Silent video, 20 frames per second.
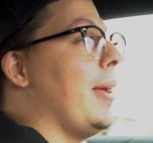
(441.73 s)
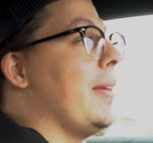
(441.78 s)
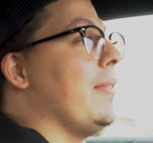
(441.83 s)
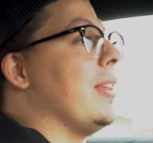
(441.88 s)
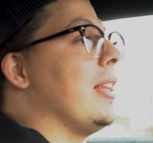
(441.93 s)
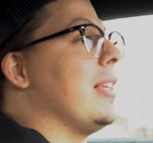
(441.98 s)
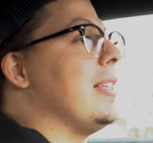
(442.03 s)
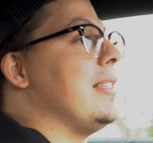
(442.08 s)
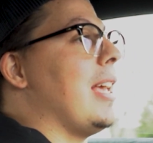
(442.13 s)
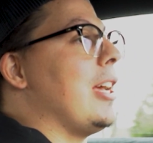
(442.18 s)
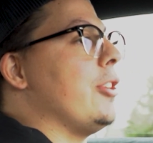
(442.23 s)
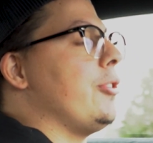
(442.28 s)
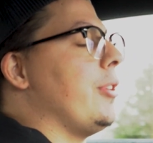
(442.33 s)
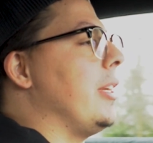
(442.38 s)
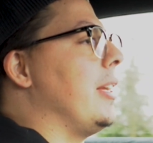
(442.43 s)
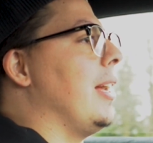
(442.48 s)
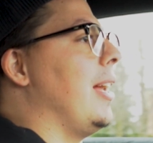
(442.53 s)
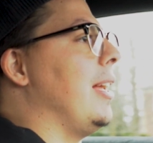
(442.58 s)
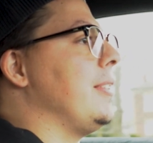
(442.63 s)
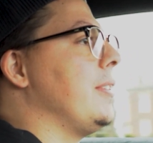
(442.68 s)
not even
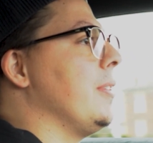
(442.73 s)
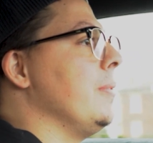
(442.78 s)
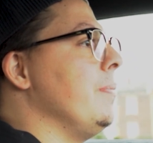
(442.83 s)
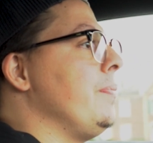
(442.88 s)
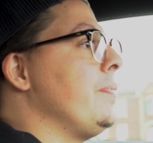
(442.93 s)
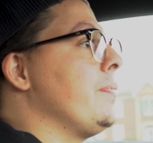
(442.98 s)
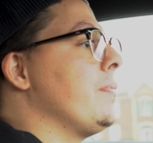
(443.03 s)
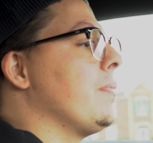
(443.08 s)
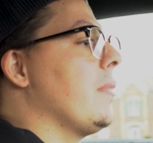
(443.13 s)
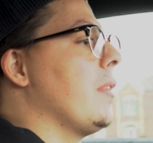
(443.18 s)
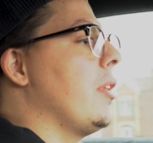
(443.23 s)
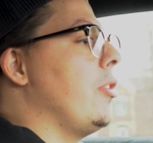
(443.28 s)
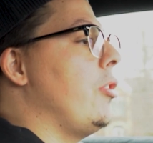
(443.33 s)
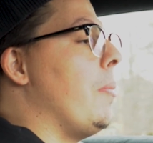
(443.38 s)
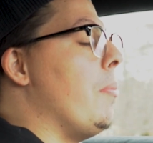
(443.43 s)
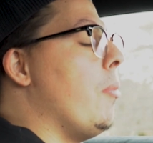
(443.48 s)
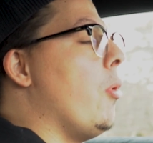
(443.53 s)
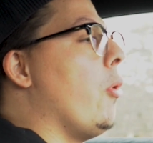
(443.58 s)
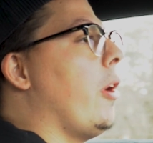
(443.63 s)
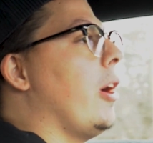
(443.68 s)
exaggerating, guys. The
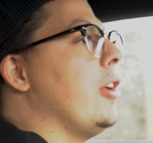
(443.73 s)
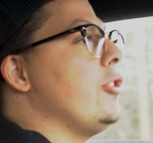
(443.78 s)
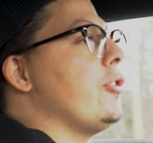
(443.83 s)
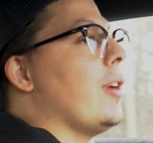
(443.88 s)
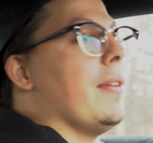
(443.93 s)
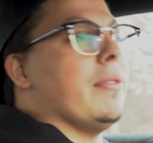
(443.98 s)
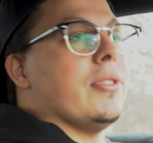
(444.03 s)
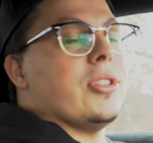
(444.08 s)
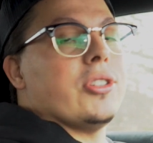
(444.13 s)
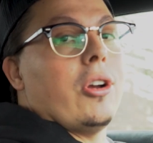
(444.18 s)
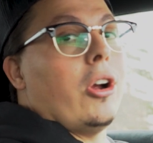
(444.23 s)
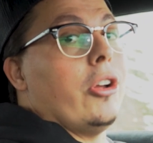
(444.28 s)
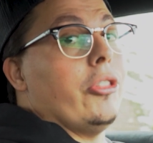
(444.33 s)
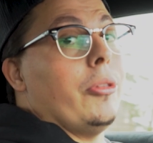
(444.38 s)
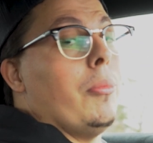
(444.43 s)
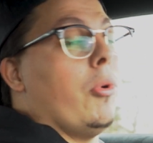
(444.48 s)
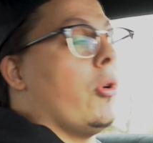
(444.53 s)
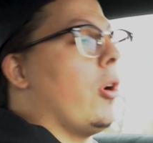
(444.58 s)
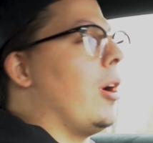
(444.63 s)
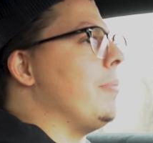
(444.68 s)
more I drive this car, the
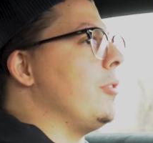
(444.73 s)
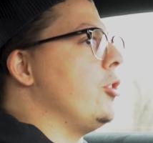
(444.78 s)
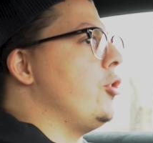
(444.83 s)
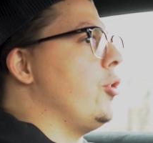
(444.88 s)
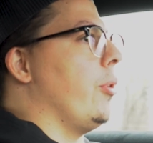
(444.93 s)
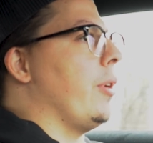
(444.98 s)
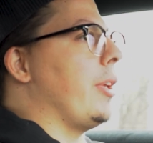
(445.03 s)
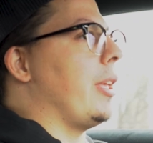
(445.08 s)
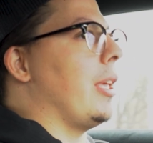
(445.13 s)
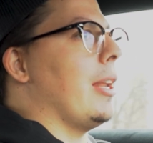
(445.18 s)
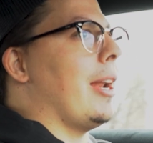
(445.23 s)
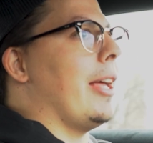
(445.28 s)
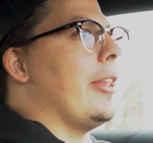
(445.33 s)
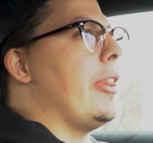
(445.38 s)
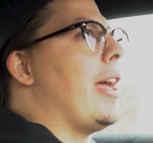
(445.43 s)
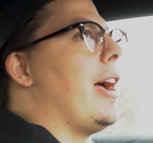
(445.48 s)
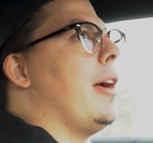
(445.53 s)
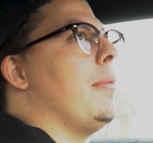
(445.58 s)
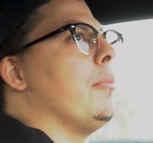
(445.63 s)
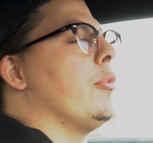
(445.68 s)
more I'm enjoying it. And
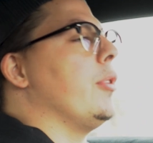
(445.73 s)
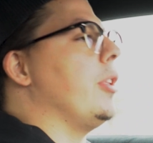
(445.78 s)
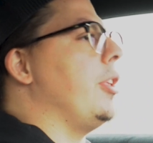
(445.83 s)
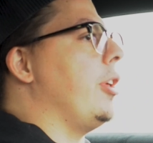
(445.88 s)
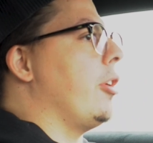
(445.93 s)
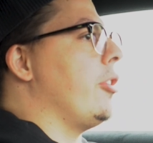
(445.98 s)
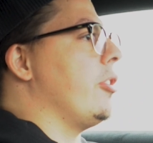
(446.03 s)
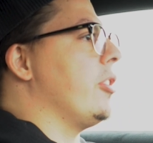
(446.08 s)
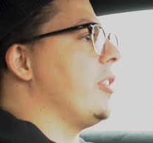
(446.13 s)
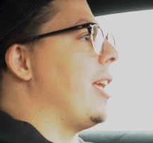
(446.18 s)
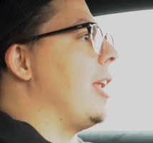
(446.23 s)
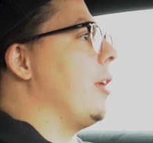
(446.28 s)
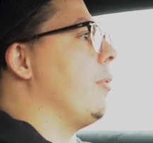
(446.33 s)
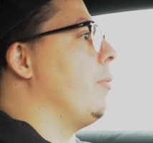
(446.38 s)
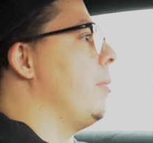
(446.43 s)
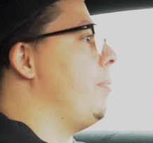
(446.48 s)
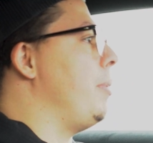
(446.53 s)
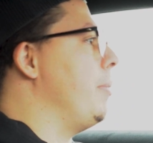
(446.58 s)
now I'm really understanding when